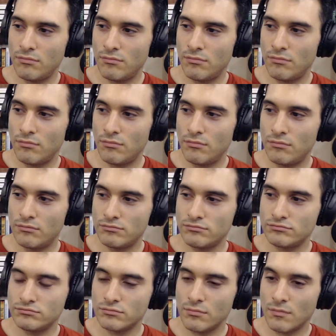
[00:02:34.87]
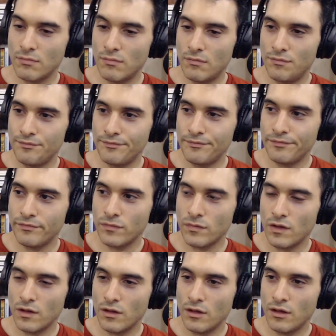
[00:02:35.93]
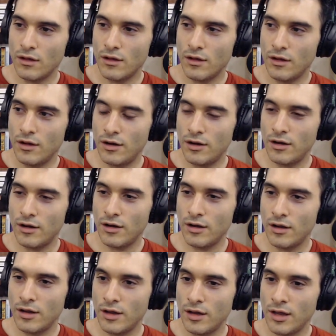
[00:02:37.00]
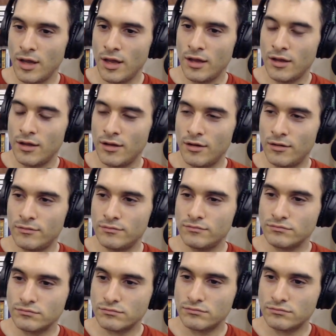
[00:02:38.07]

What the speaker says: This person isn't speaking.